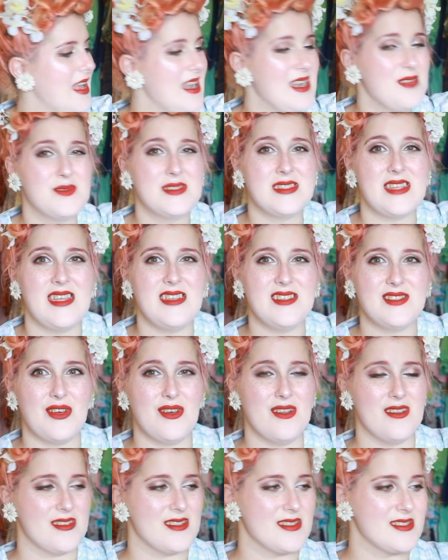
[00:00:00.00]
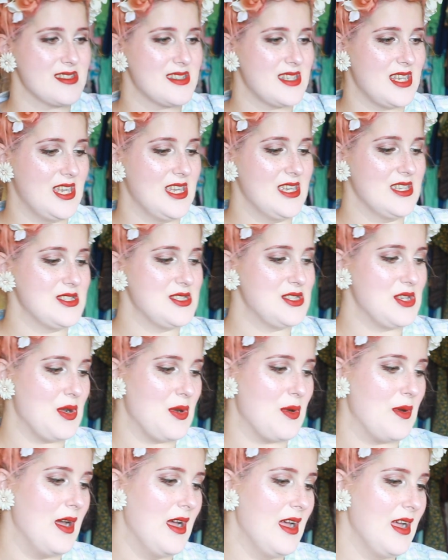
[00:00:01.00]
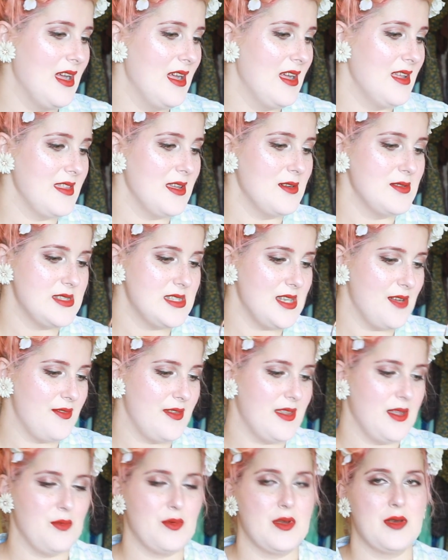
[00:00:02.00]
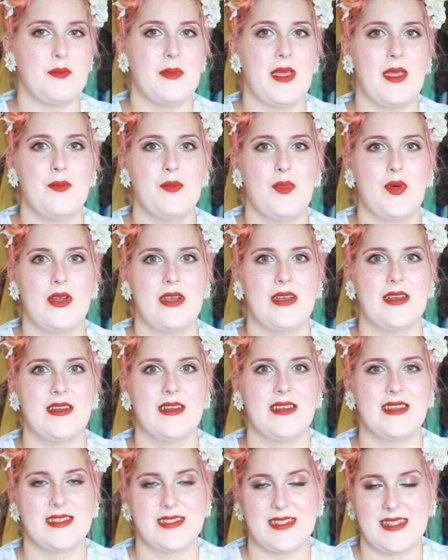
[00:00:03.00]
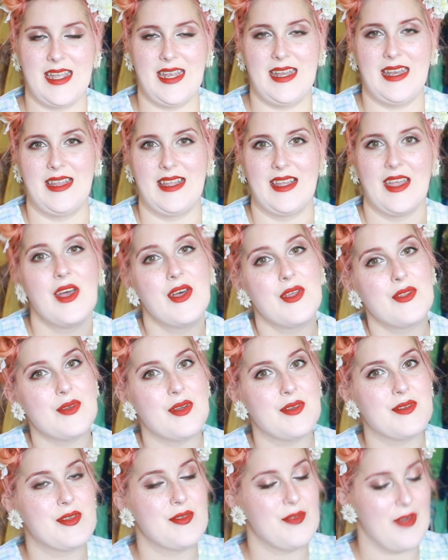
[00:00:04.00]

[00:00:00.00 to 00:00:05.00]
and it was eight dollars. So that was definitely one of my more exciting thrift